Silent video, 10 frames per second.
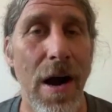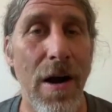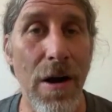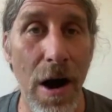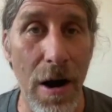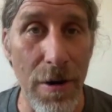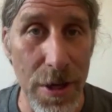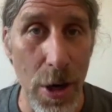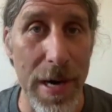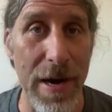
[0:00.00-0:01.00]
our
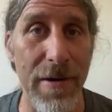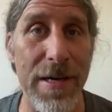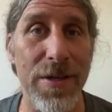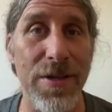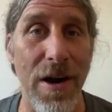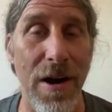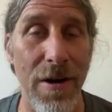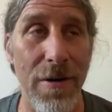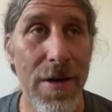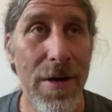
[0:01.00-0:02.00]
heart coherence,
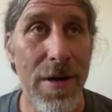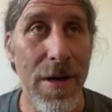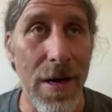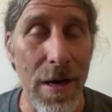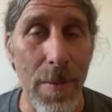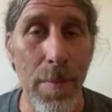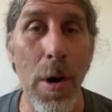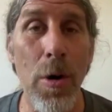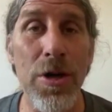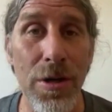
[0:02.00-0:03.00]
our
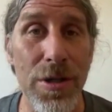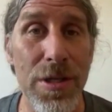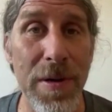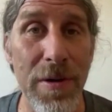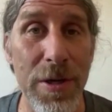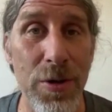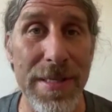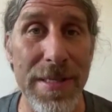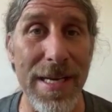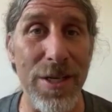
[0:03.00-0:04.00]
emotional, spiritual
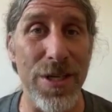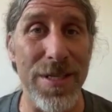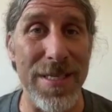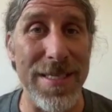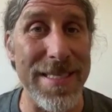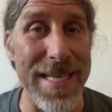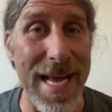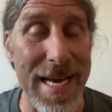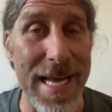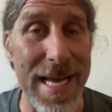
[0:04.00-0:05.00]
intelligence is
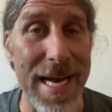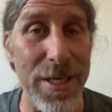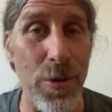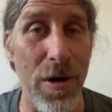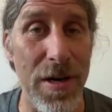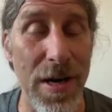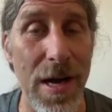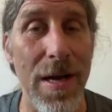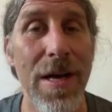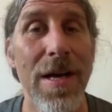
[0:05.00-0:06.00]
tied to our
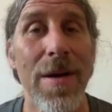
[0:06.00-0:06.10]
gut,